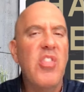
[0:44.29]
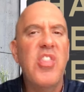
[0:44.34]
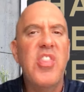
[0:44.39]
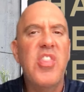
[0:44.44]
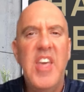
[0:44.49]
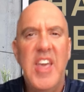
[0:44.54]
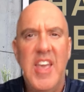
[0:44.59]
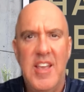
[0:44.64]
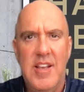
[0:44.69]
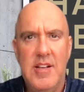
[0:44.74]

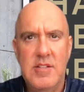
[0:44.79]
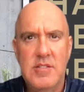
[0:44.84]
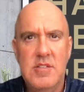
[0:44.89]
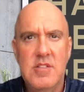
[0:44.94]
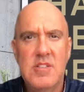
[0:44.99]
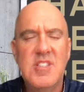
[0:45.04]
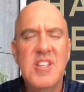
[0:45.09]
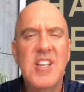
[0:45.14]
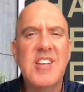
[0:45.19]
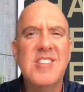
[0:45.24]
things,
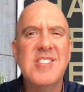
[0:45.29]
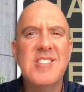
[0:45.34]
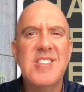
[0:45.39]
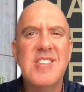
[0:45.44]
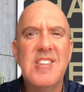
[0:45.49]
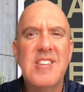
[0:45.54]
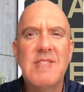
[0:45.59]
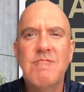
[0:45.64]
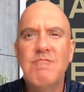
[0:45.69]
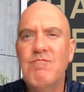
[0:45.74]

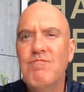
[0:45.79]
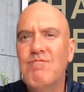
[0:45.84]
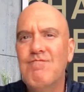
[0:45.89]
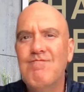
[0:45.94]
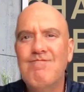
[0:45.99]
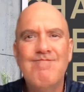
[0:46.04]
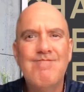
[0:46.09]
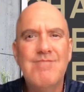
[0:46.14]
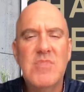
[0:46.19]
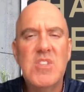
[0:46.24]
six
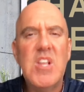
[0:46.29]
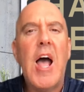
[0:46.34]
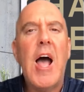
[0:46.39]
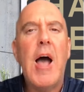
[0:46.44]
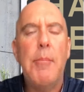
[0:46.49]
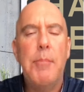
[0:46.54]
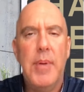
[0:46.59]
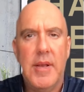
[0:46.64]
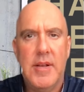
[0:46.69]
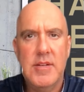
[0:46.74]

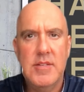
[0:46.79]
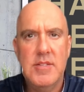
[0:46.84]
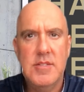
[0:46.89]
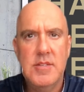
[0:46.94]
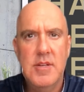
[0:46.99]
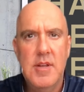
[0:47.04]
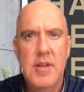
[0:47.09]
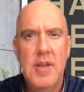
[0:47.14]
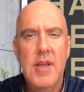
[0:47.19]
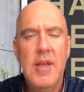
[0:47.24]

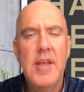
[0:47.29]
topics,